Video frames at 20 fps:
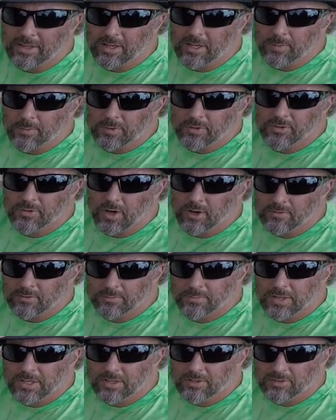They come in
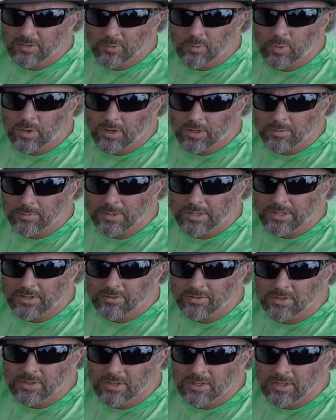solvent-based and
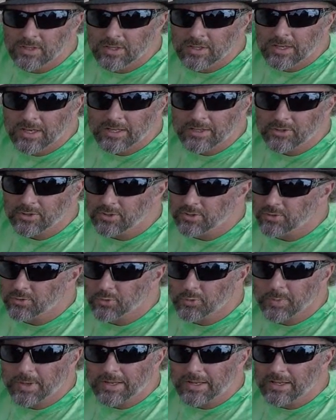water-based, and you can
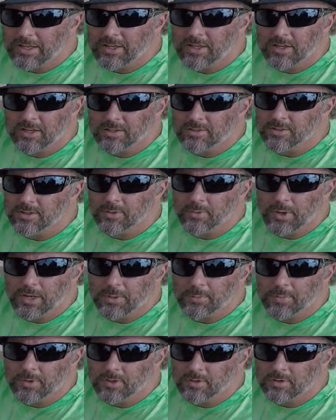use about any color of the
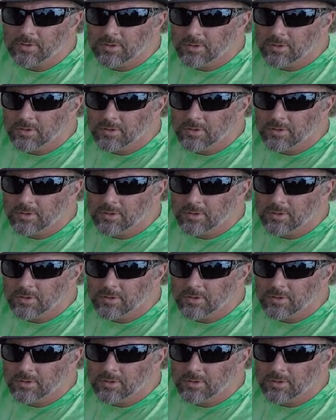rainbow.